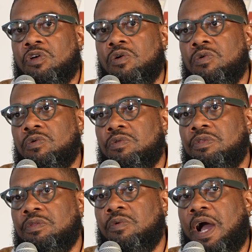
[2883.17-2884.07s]
so
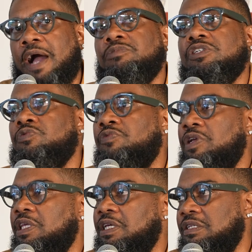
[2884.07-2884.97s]
I'm just
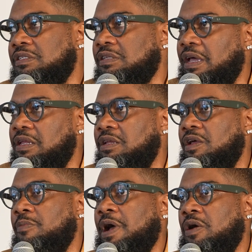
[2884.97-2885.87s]
really excited
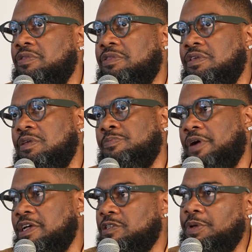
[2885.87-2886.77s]
about the
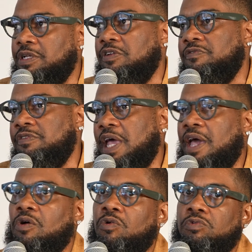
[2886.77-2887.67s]
prospect of
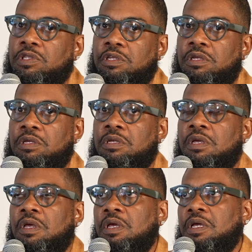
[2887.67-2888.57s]
not only
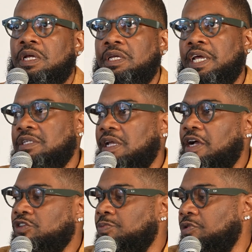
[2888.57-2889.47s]
connecting
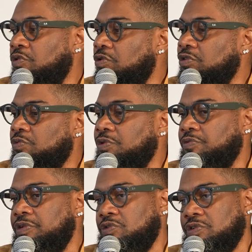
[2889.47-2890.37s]
entrepreneurs with the
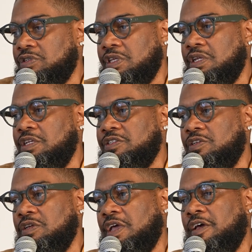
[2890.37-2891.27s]
resources they need
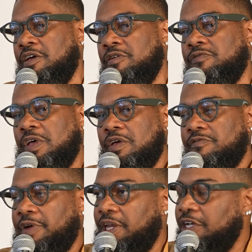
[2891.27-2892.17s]
to have
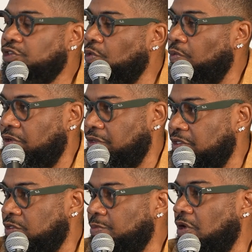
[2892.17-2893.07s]
financial
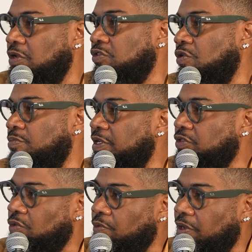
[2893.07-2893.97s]
wellness, but also
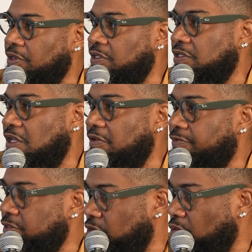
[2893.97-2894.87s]
mental wellness and
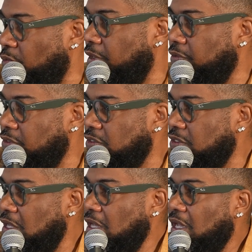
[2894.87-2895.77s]
physical wellness.
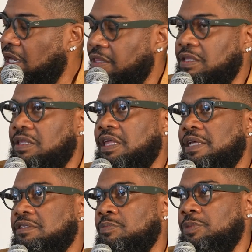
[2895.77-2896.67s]
And I think that
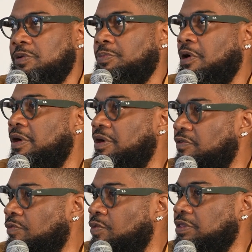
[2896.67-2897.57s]
that's a big part
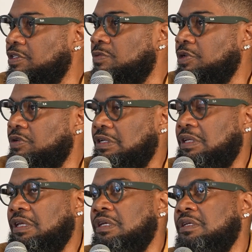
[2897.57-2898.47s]
of what this
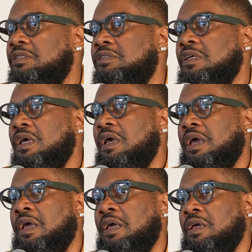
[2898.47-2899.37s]
building is.
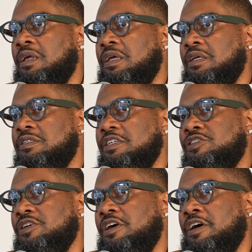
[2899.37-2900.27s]
And it's,
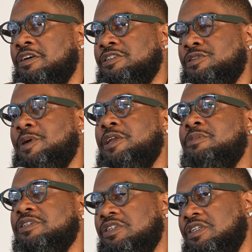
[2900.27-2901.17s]
it's uh, somebody
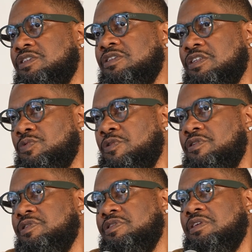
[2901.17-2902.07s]
mentioned this, this
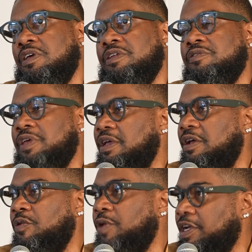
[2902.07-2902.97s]
word the other day,
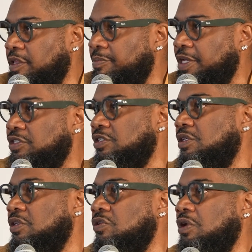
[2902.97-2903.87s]
a reclamation.
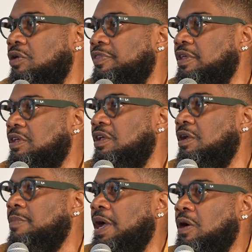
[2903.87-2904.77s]
You know, mm-hmm. thinking
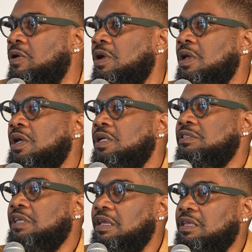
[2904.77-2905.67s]
about
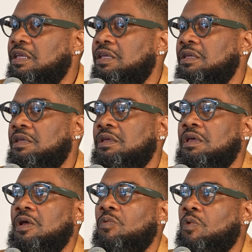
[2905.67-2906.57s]

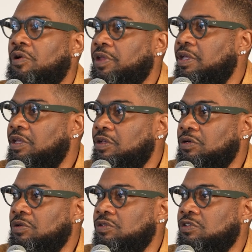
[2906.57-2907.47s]
taking Walnut
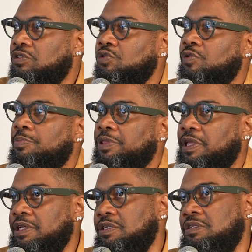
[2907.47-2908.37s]
Hills to a
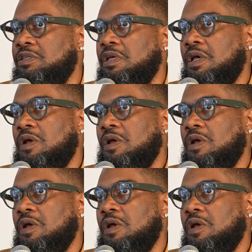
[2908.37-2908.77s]
place